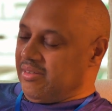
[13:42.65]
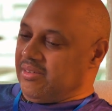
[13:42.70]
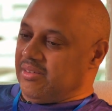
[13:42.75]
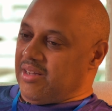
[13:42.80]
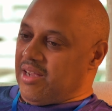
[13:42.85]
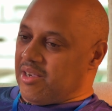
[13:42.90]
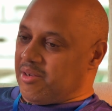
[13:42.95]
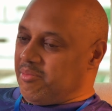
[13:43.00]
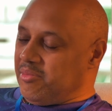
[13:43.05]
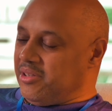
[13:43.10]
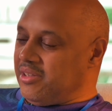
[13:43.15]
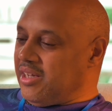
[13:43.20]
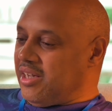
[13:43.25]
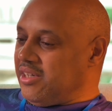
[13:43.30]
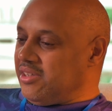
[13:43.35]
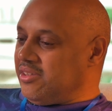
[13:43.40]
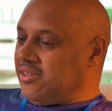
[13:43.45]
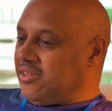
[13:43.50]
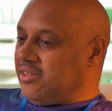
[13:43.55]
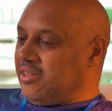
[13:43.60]

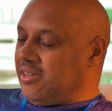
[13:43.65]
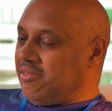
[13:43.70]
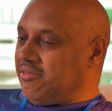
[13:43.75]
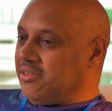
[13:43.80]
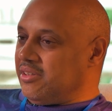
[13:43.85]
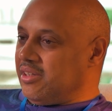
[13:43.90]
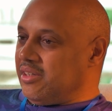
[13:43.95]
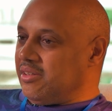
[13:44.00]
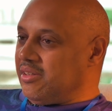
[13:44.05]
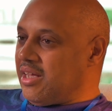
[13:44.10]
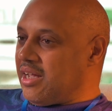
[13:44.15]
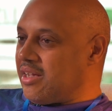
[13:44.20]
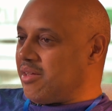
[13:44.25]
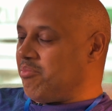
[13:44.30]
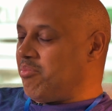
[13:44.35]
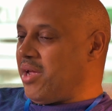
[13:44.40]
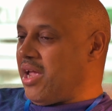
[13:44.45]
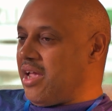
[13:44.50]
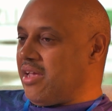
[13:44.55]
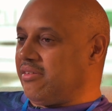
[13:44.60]
documentation and everything that I can
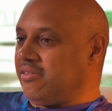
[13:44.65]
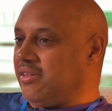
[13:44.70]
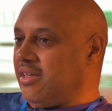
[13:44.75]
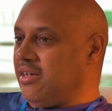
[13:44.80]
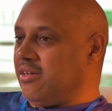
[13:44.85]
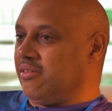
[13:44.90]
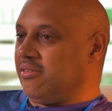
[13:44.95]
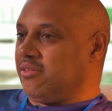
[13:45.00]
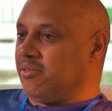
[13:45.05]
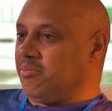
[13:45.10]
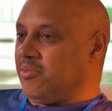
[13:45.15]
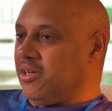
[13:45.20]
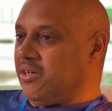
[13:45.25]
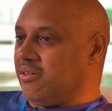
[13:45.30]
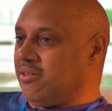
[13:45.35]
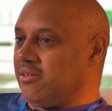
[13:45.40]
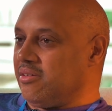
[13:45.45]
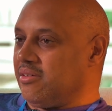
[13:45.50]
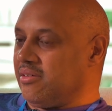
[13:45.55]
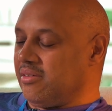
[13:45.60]
pass down to my
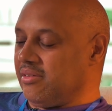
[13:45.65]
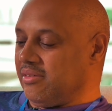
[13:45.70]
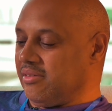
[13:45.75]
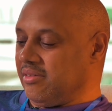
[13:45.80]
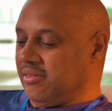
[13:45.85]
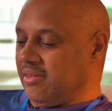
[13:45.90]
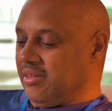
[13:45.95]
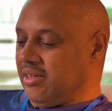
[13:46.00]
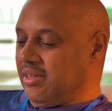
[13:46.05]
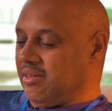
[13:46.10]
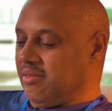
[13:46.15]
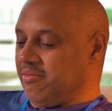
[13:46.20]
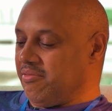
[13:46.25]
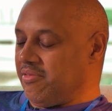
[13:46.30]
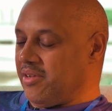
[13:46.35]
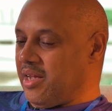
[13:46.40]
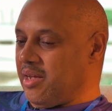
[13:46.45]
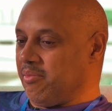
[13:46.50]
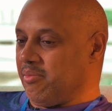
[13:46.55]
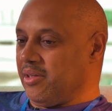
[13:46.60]
other
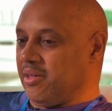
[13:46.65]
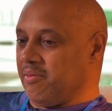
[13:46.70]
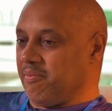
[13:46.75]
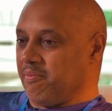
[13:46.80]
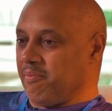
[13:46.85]
family.